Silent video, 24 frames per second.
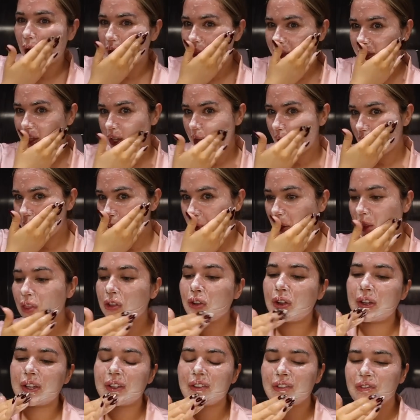I think I went
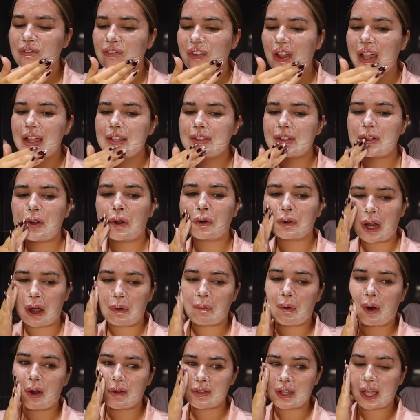through a phase in
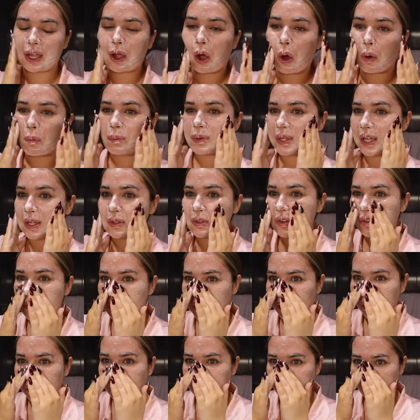lockdown where I was like obsessed with
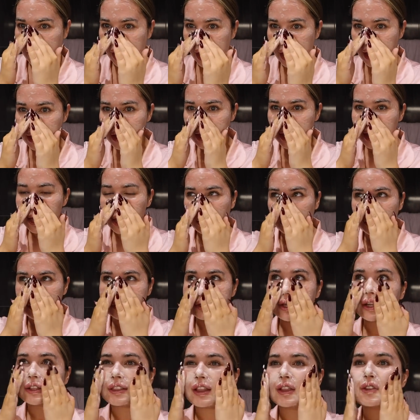skincare
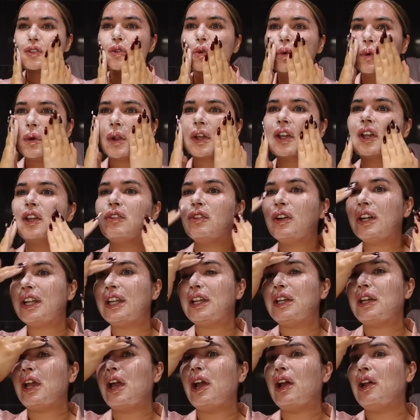because like that's all I could
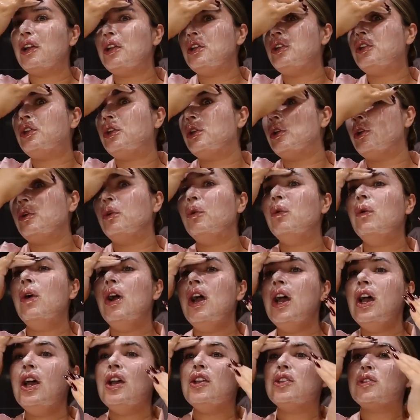really do.
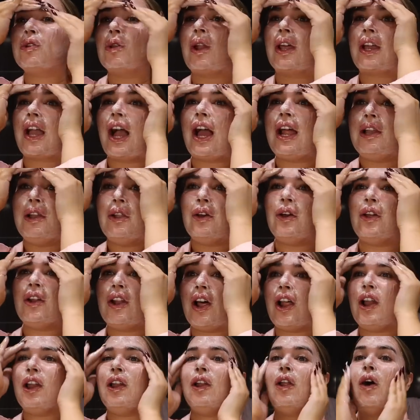So like I learned
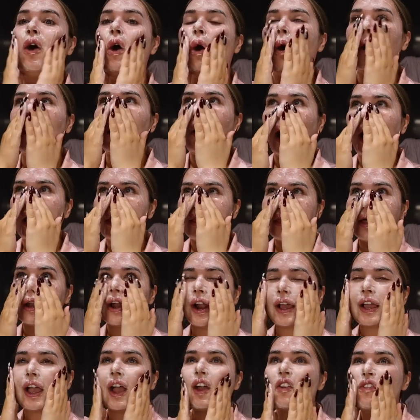a lot and then
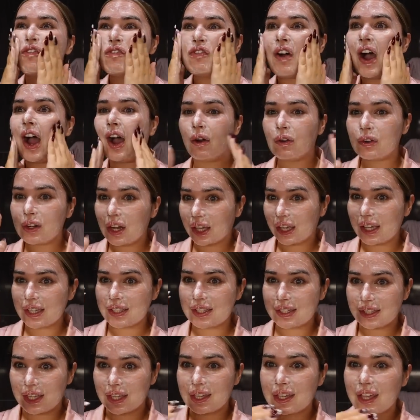like I found like a
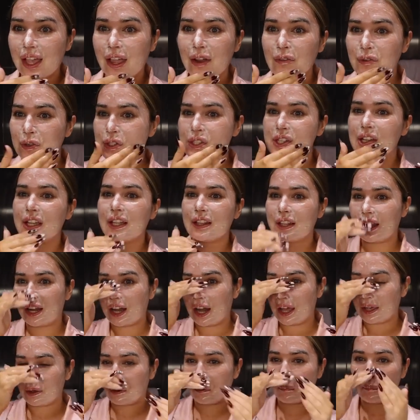skincare routine that
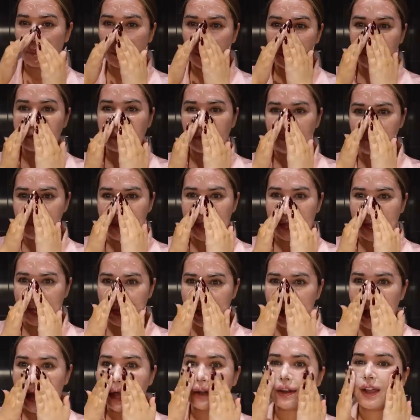like worked for
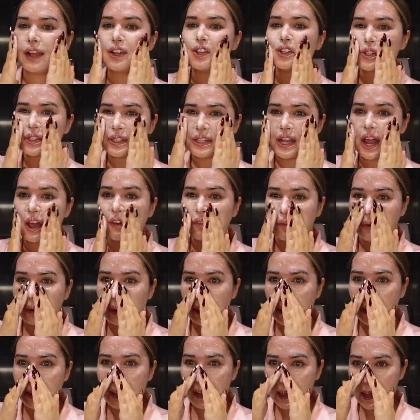me and I just
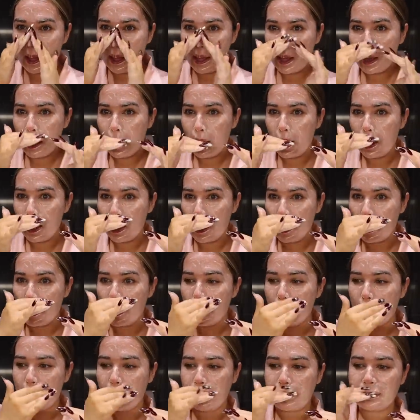never
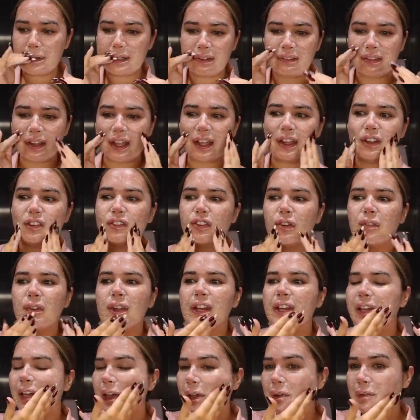deviated from
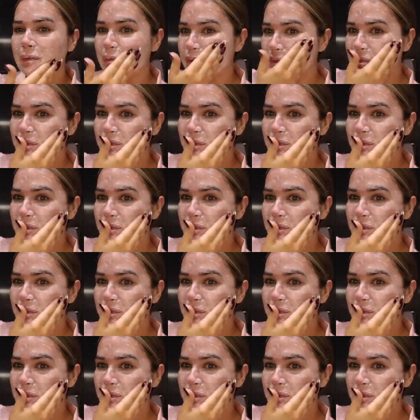it again.